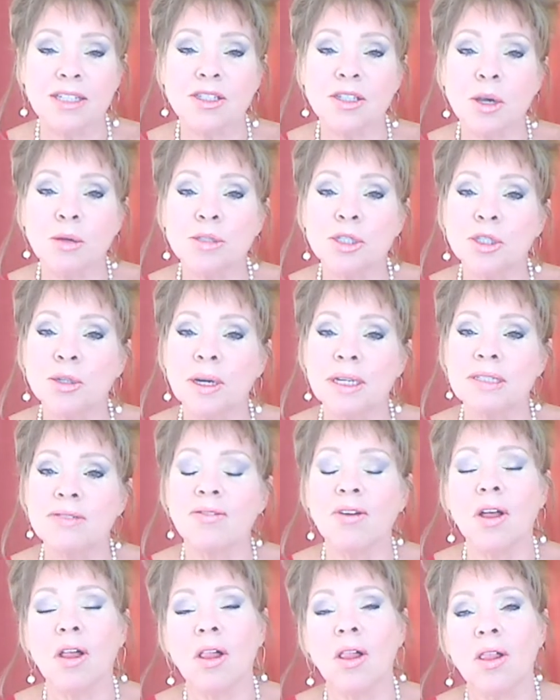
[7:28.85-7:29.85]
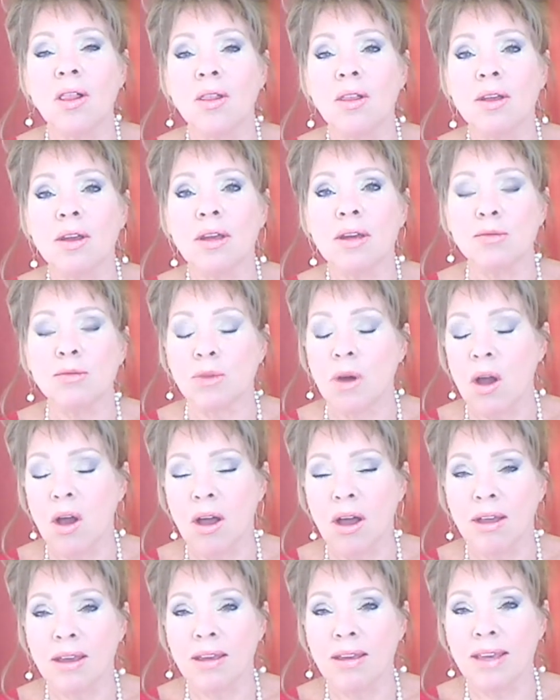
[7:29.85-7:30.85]
so stressful,
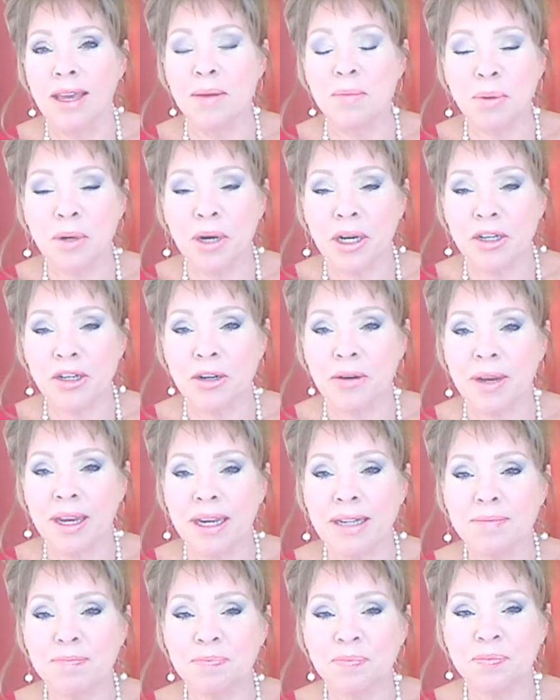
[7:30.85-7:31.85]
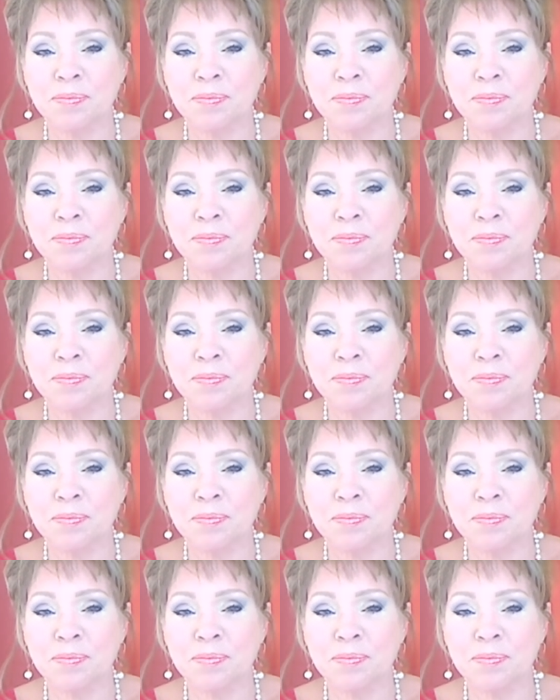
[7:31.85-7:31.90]
wrong, and pressuring.